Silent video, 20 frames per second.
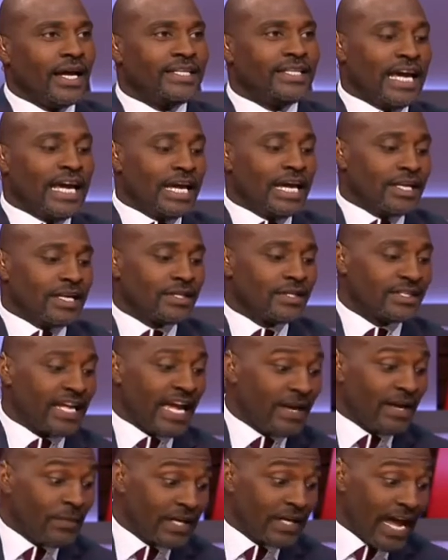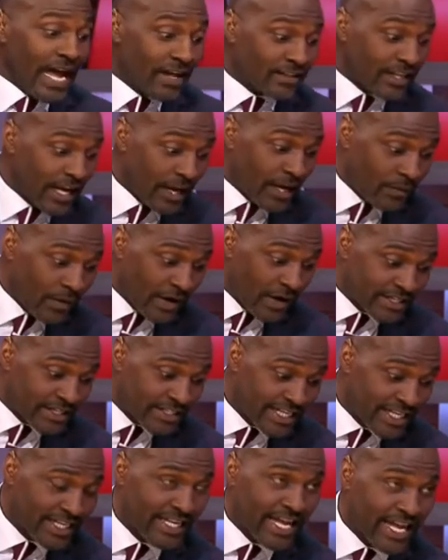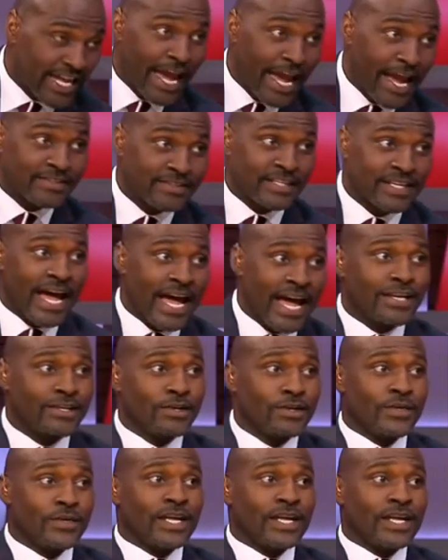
And then they went out there and won 10 games and had